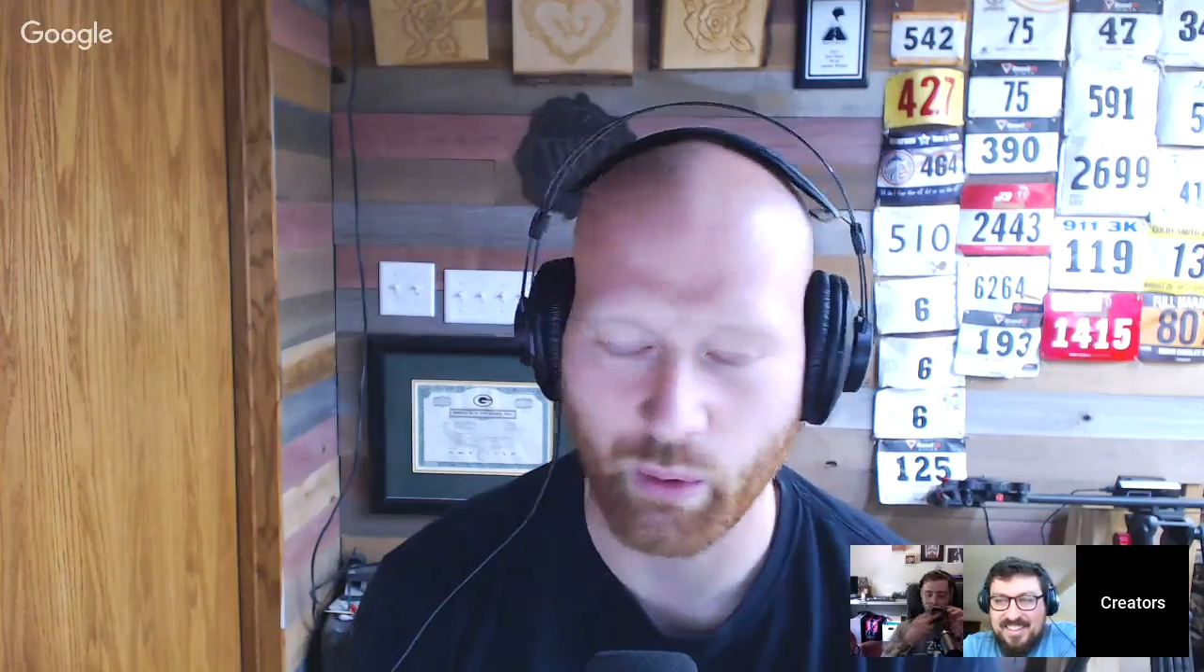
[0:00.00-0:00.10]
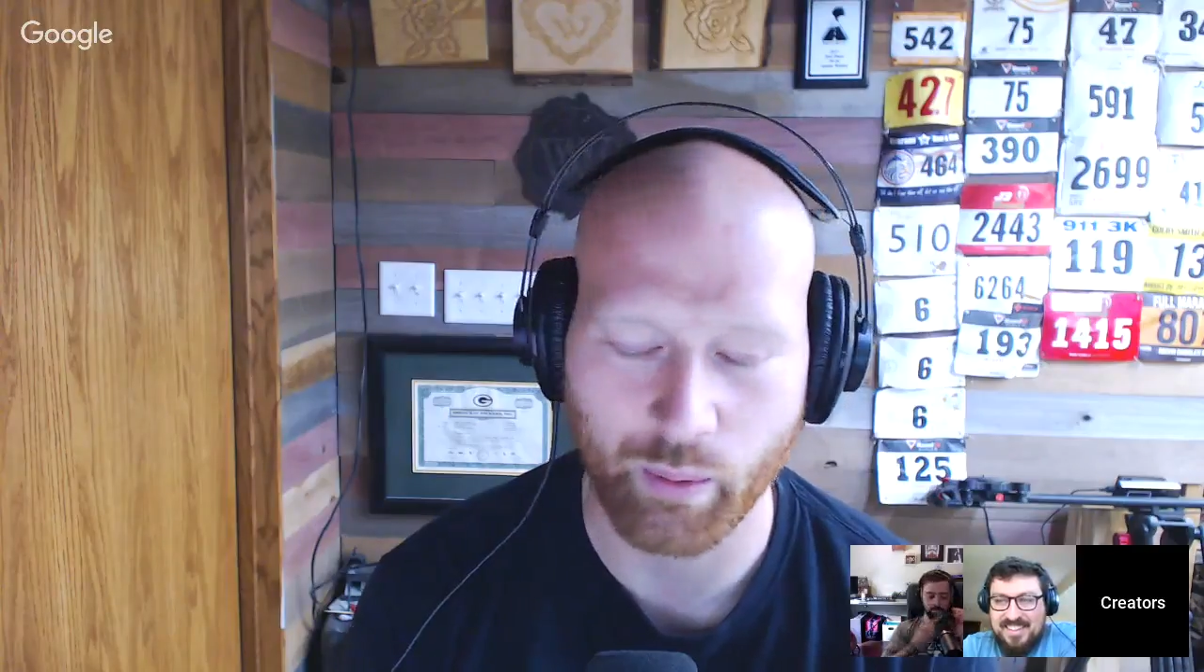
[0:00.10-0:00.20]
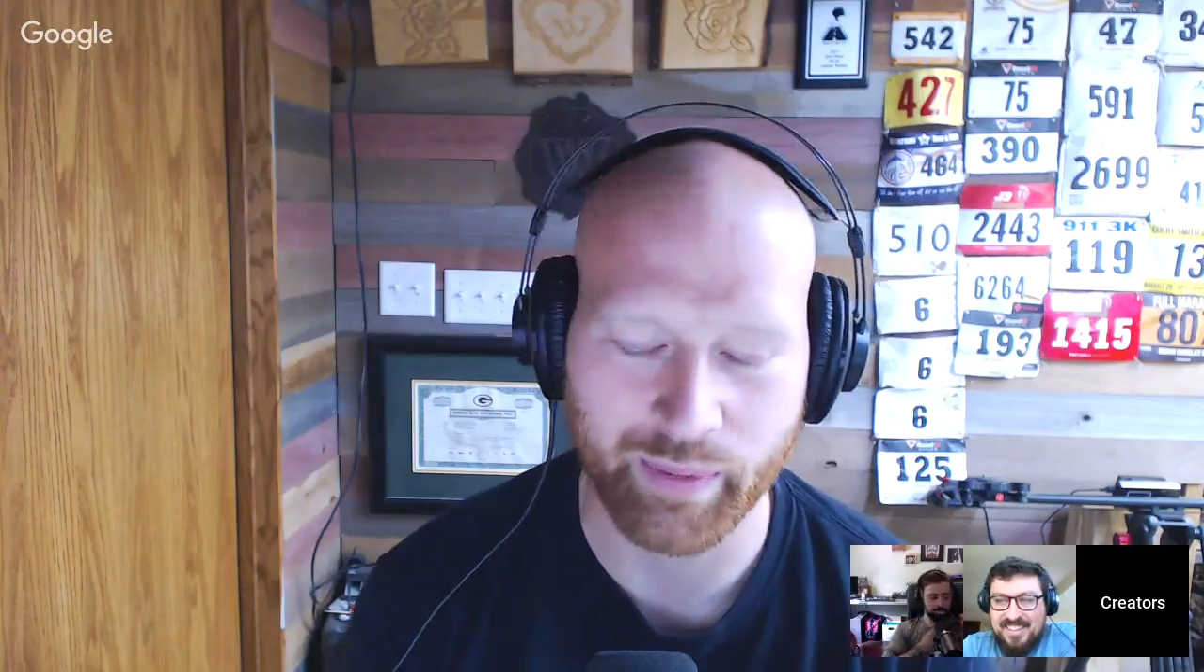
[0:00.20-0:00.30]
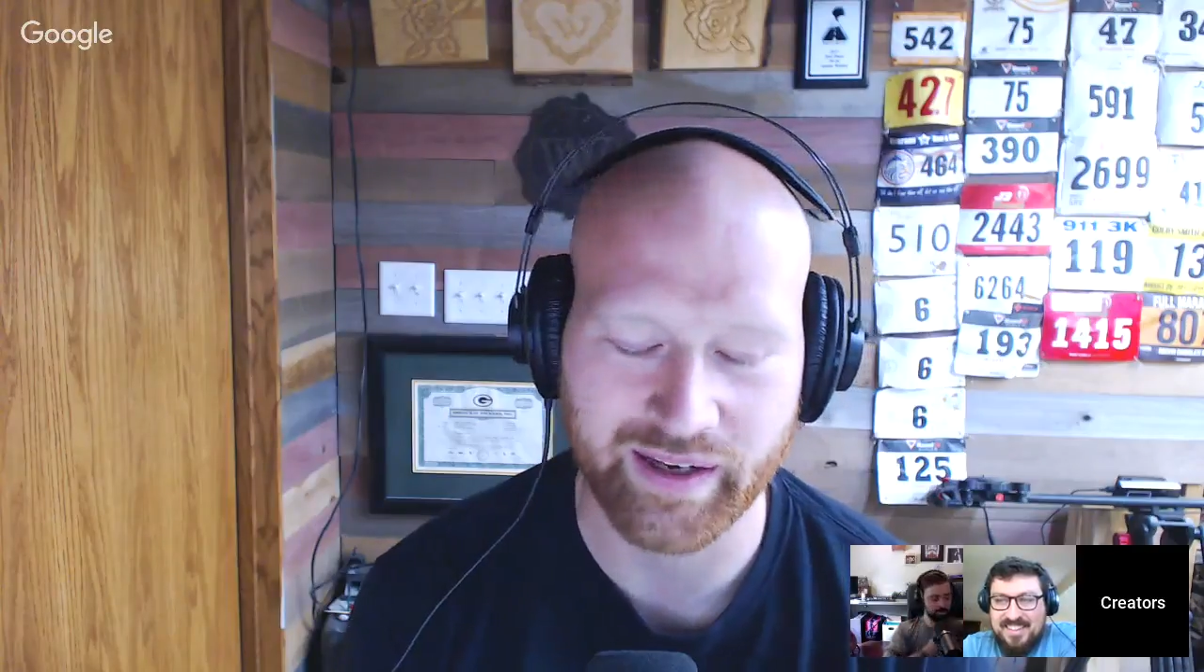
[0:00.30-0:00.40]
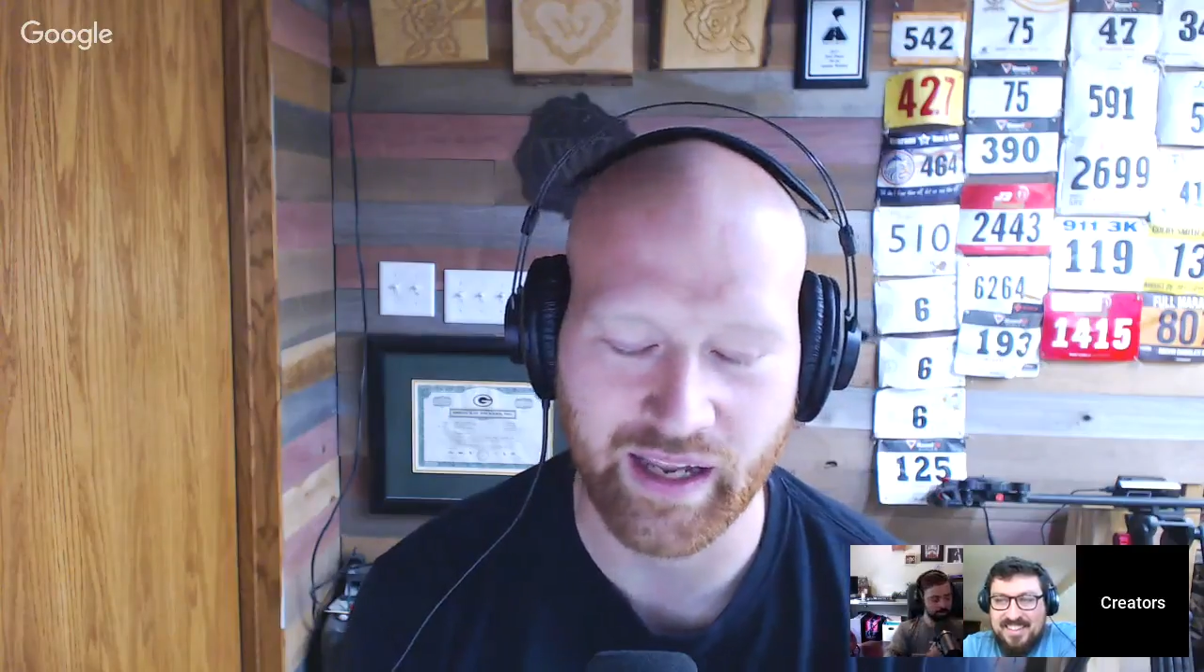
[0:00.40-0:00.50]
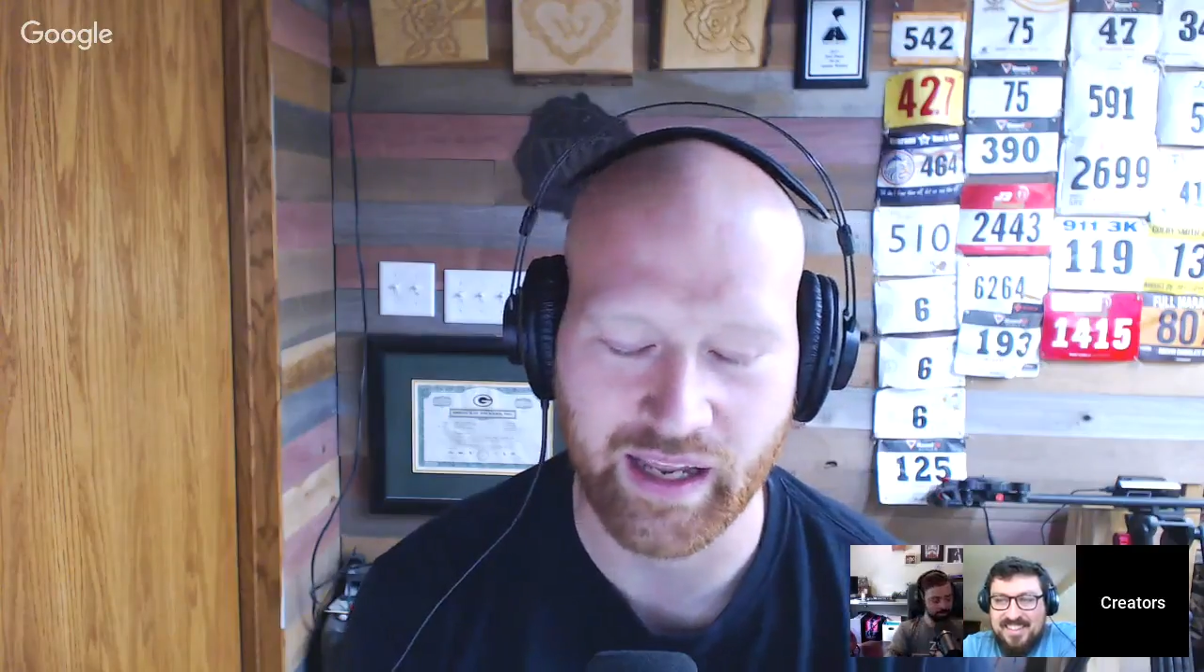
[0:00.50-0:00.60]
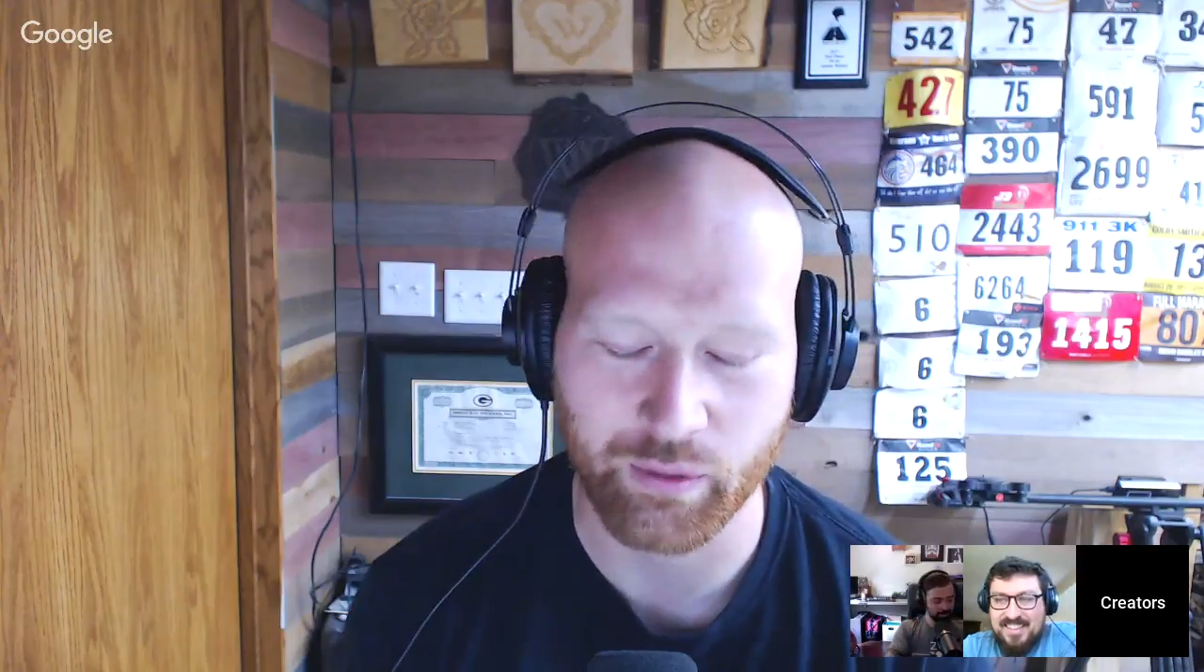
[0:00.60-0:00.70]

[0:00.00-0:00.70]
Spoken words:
we will pick